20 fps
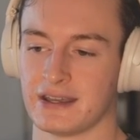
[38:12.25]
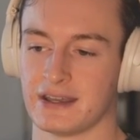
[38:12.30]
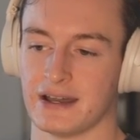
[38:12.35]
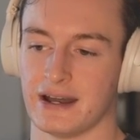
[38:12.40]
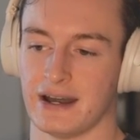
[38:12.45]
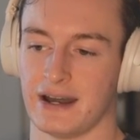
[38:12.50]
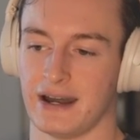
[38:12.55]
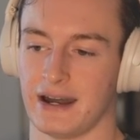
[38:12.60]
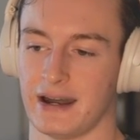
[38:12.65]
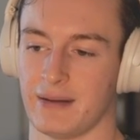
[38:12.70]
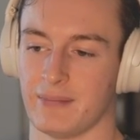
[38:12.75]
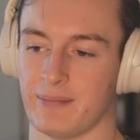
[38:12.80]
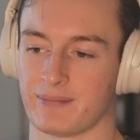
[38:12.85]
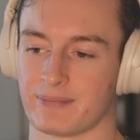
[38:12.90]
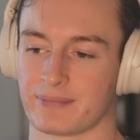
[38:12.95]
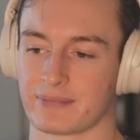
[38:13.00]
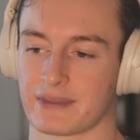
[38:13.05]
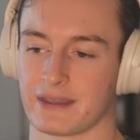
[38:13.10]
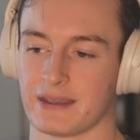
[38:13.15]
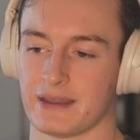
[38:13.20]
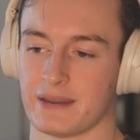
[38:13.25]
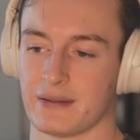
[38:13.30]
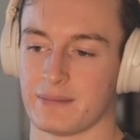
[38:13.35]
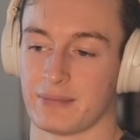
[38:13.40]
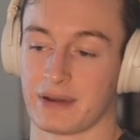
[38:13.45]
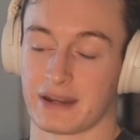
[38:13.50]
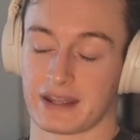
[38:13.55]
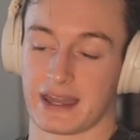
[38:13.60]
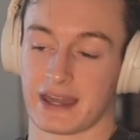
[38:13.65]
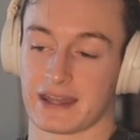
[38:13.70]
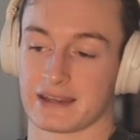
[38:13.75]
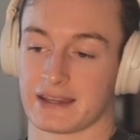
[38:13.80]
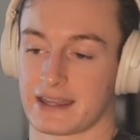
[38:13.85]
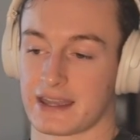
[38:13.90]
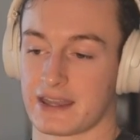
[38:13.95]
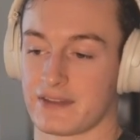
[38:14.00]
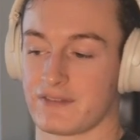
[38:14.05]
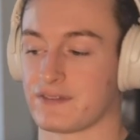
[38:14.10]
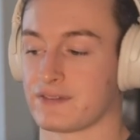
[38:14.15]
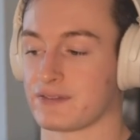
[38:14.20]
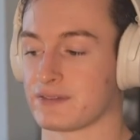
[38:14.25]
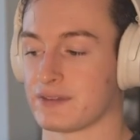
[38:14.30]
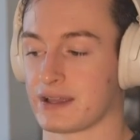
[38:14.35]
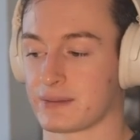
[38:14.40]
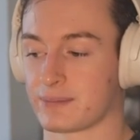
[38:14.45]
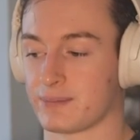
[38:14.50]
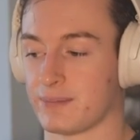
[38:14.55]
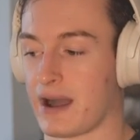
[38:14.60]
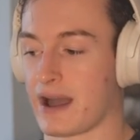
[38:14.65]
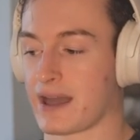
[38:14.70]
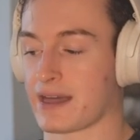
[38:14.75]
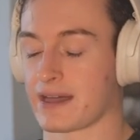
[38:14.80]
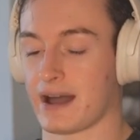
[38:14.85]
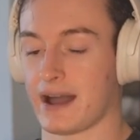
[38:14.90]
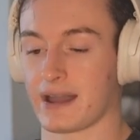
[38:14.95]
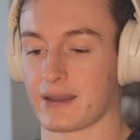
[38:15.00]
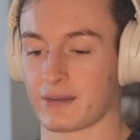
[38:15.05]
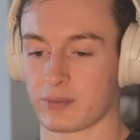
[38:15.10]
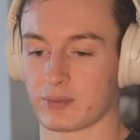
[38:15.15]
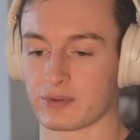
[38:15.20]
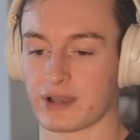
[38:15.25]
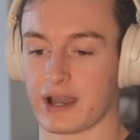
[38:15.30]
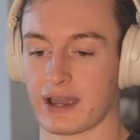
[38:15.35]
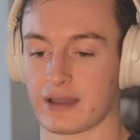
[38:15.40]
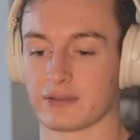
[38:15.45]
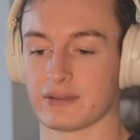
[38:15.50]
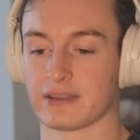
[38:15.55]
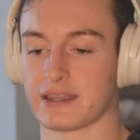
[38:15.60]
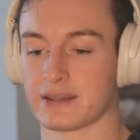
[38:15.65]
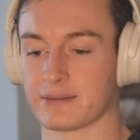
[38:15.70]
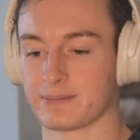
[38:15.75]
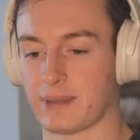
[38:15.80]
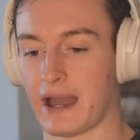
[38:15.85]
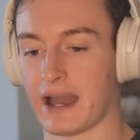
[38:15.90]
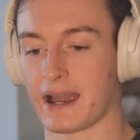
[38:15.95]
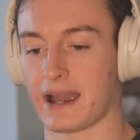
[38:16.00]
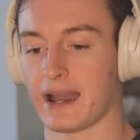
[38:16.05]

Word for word: Um, but again, like if like my I I lean back,